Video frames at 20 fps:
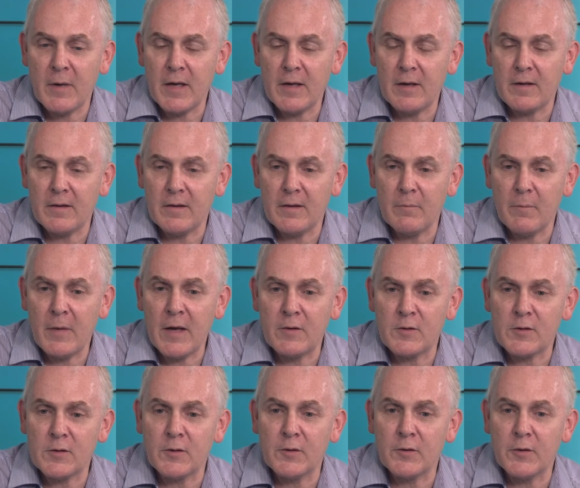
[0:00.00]

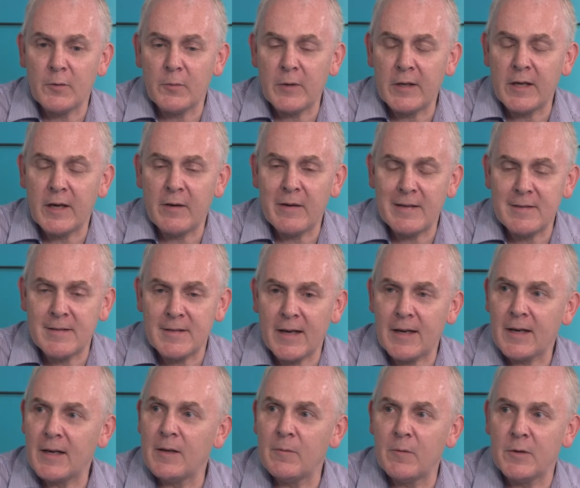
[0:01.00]
make sure that we know
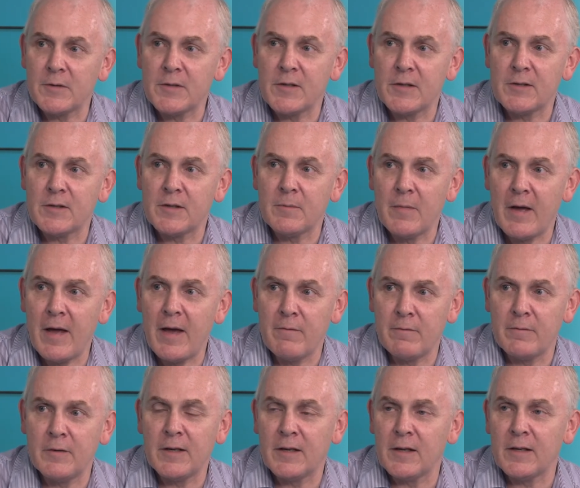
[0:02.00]
exactly what system
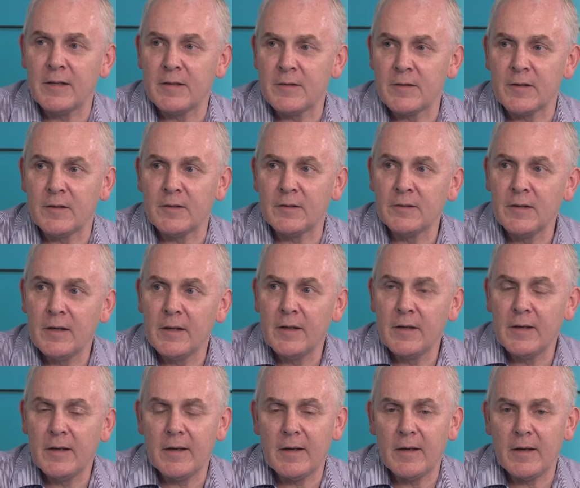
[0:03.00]
every client's on.
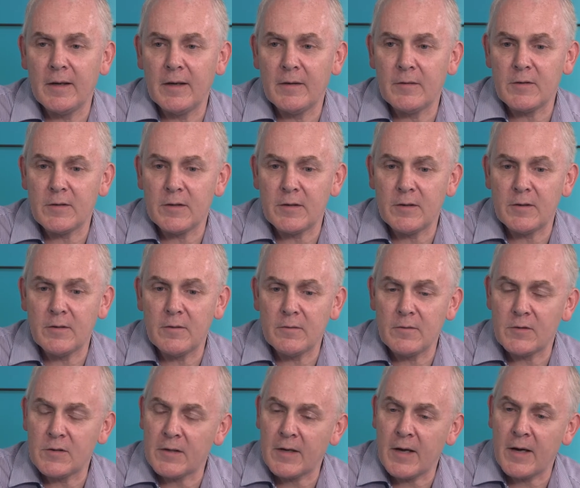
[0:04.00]

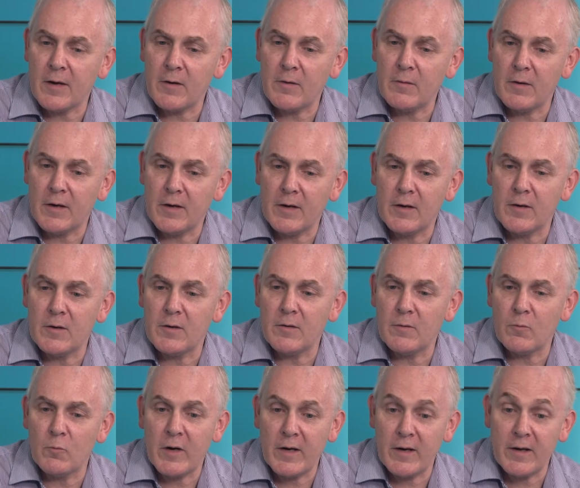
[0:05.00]
To know
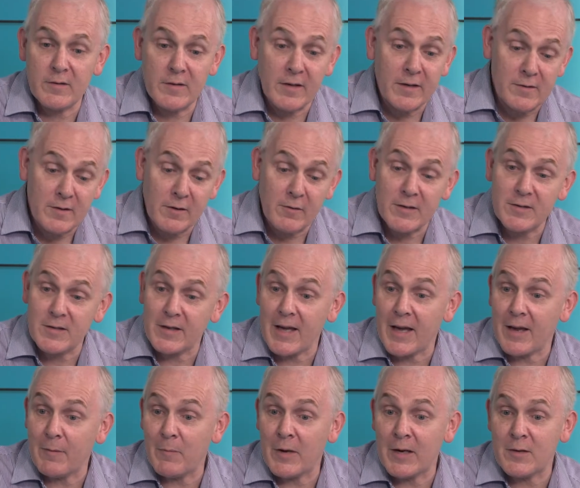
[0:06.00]
as Chris
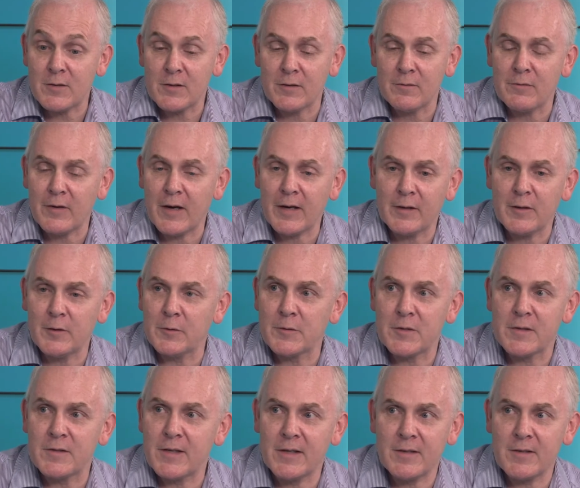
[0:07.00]
again mentioned, VAT
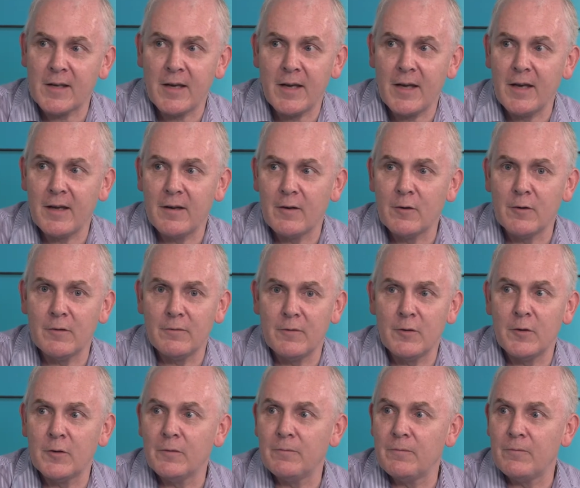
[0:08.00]
quarters, that's key,
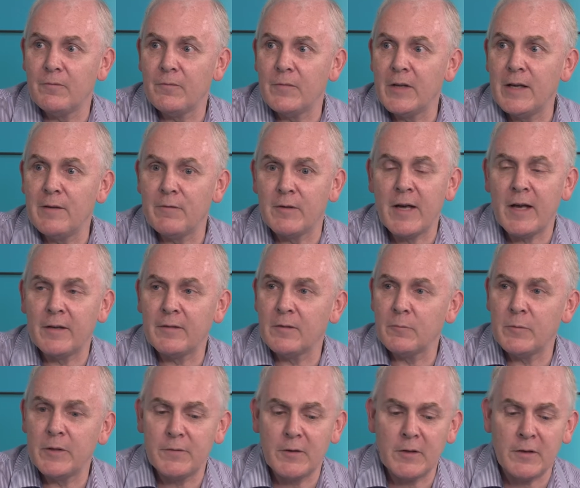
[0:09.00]
or even
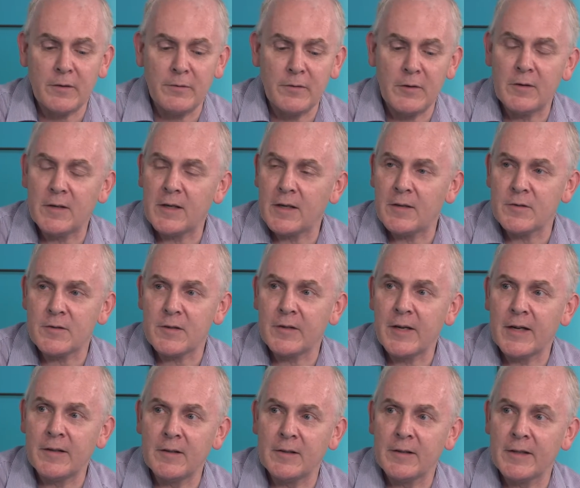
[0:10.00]
we've got a few clients
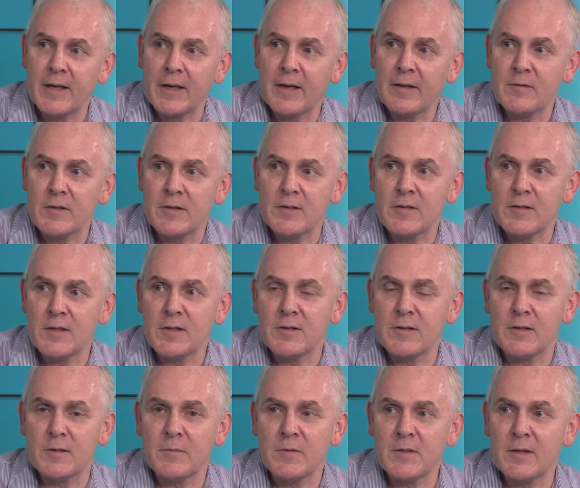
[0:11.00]
on annual accounting
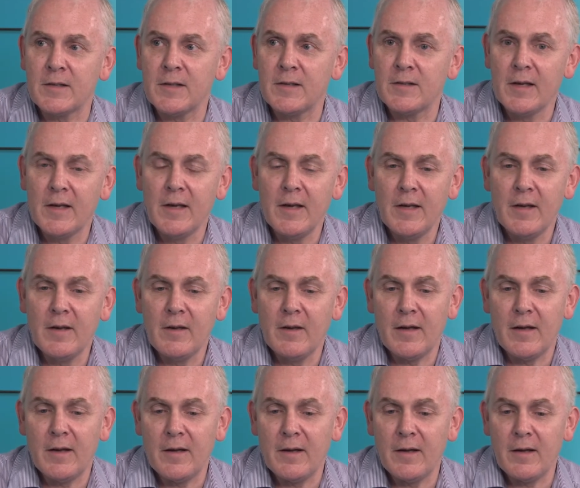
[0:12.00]
systems, and
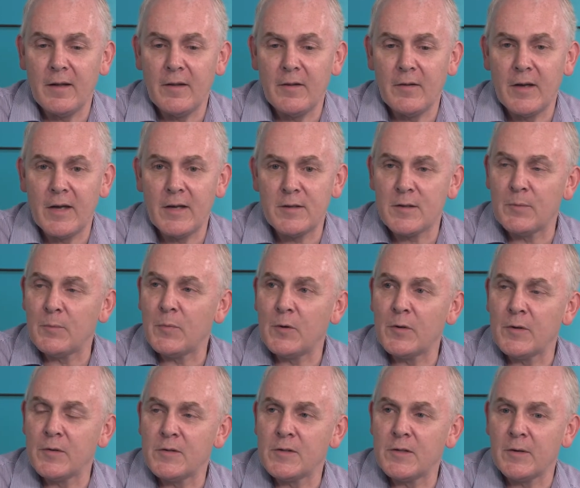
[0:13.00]
it's
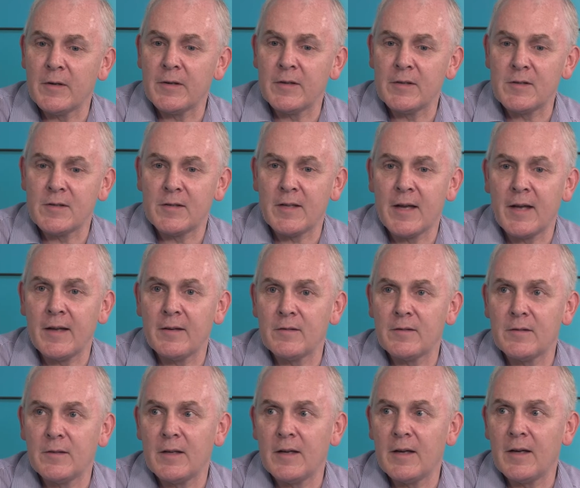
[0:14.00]
important to
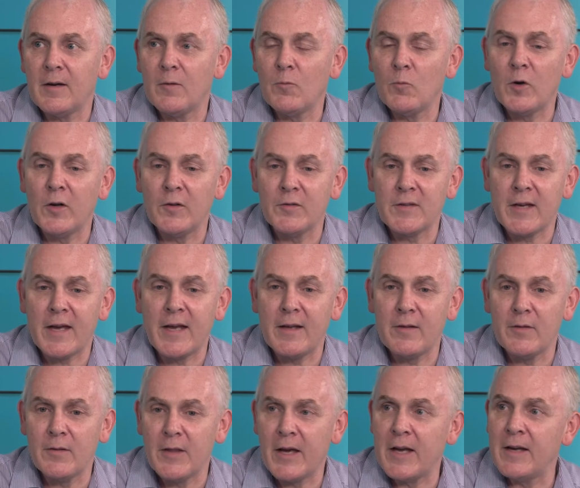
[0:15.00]
understand what
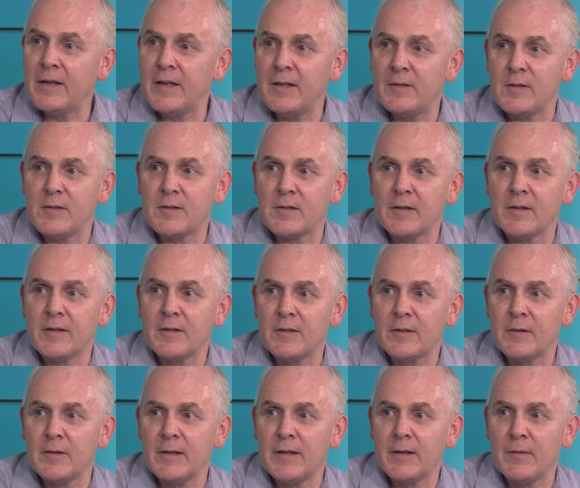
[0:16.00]
date they need to start
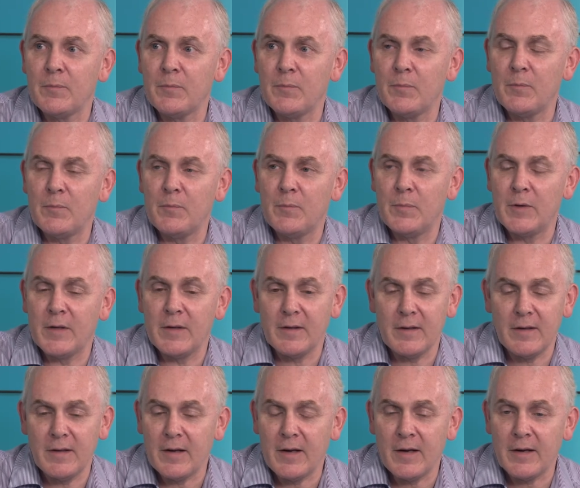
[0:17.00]
doing it,
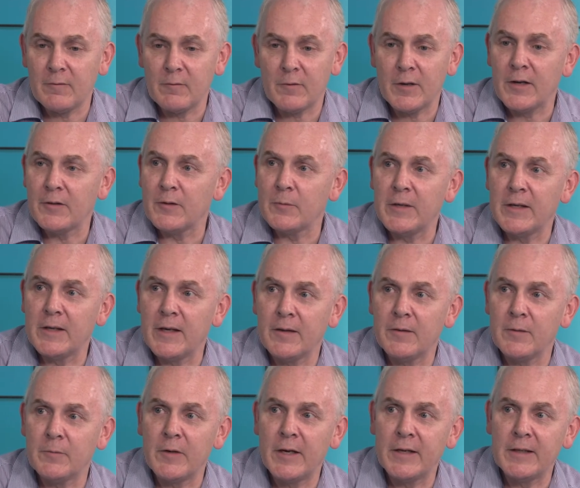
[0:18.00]
but I'd rather we
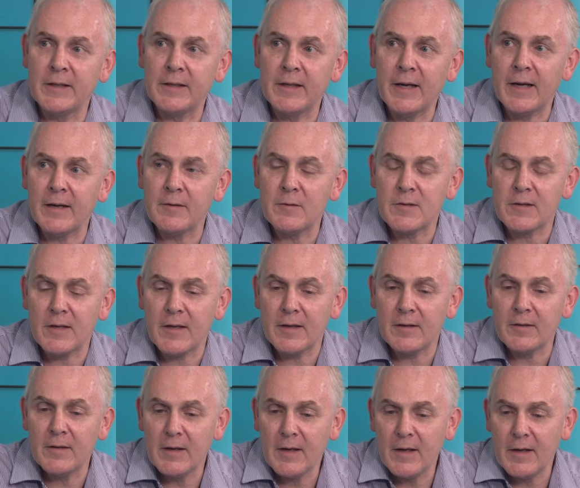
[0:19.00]
get them ready now.
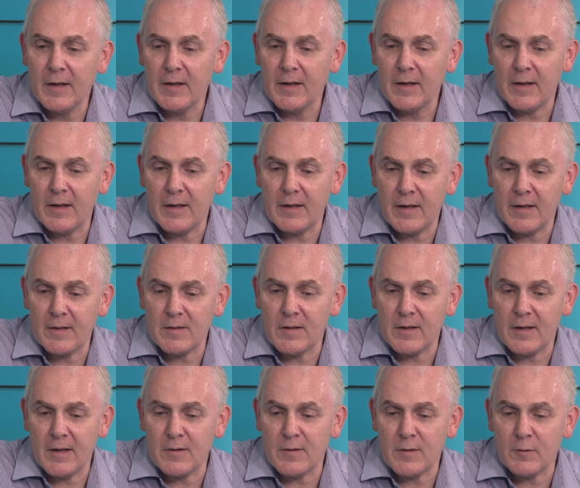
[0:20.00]
So
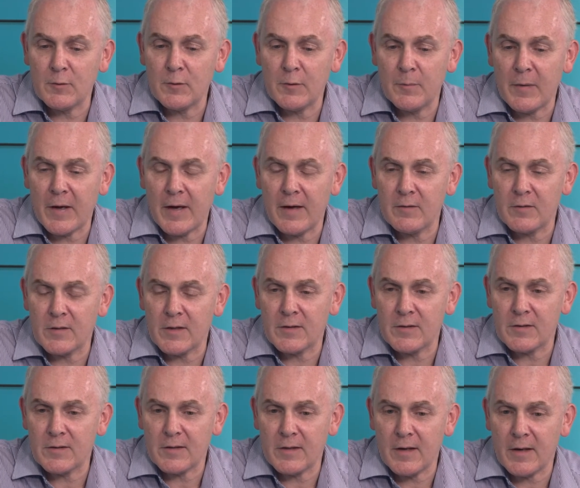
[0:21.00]
it's all about
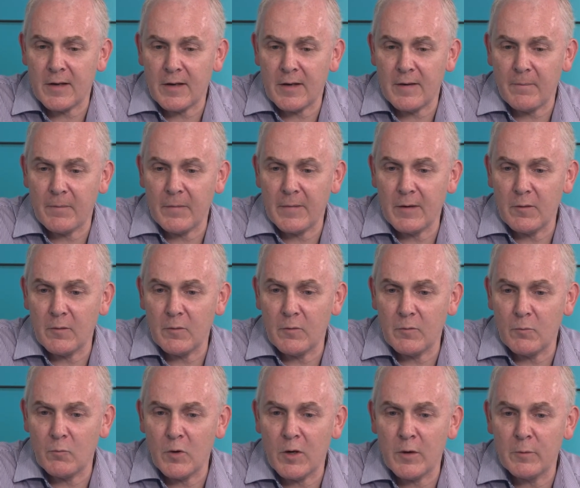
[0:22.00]
just,
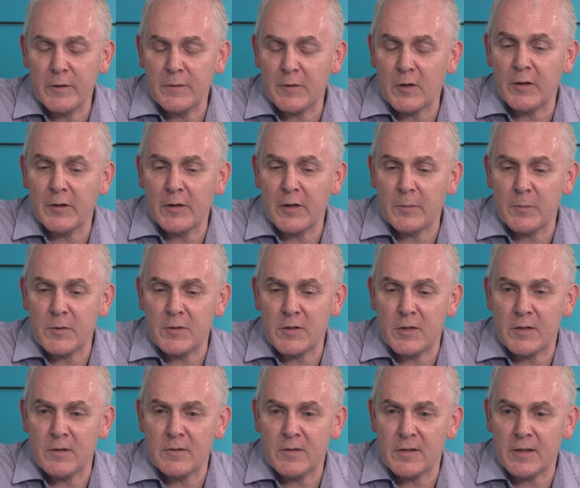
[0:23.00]
while we've got the
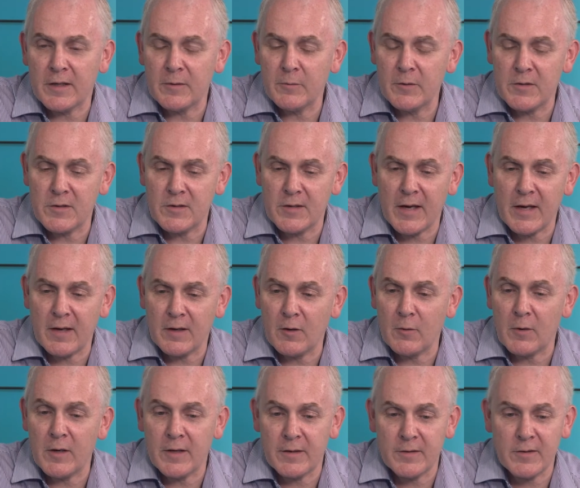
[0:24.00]
opportunity, I would say a
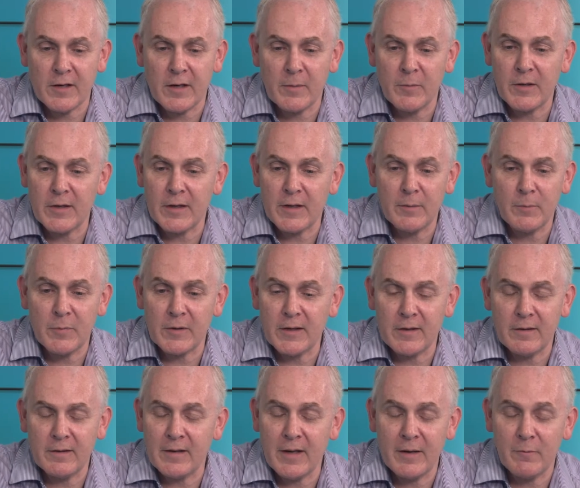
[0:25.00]
quiet time of the year, but
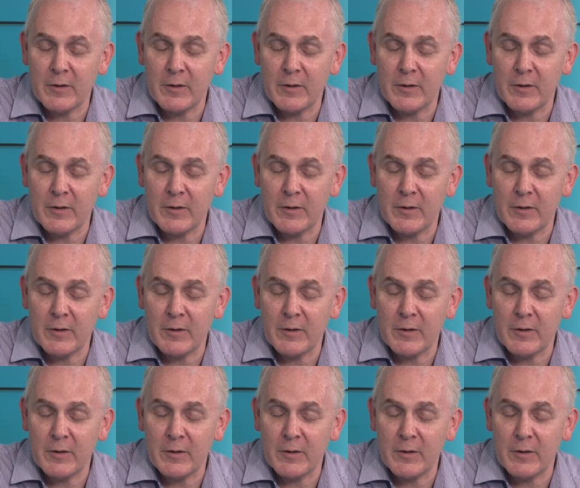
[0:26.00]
